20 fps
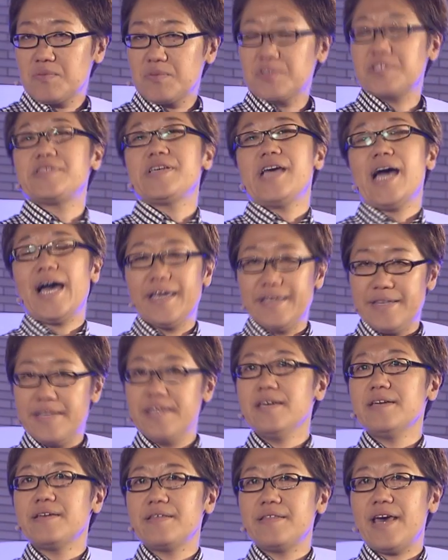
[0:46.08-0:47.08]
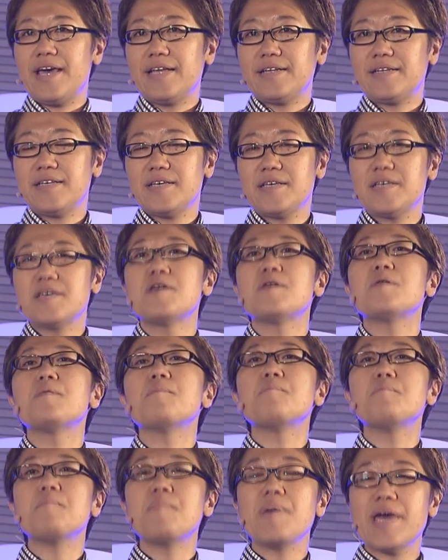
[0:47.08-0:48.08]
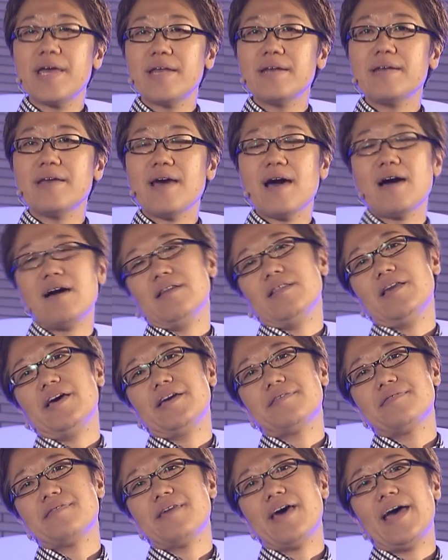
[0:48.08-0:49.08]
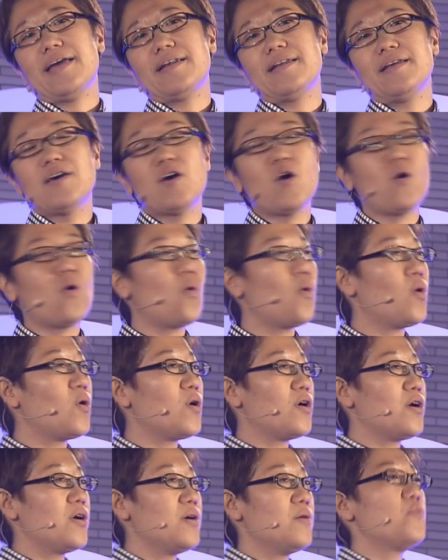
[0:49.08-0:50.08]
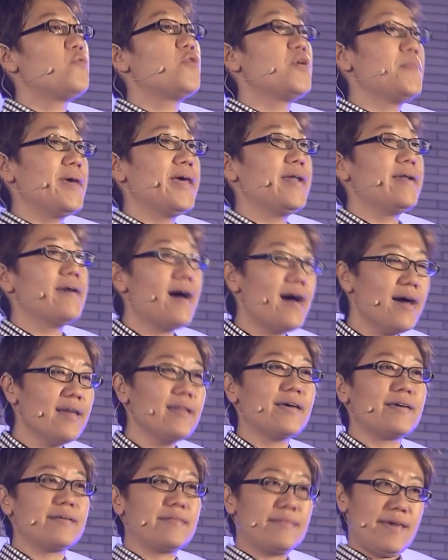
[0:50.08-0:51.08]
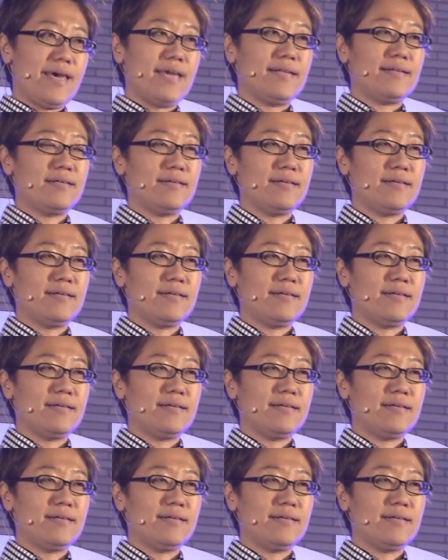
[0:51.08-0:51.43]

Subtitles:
with the idea that men are like that, or women are like that.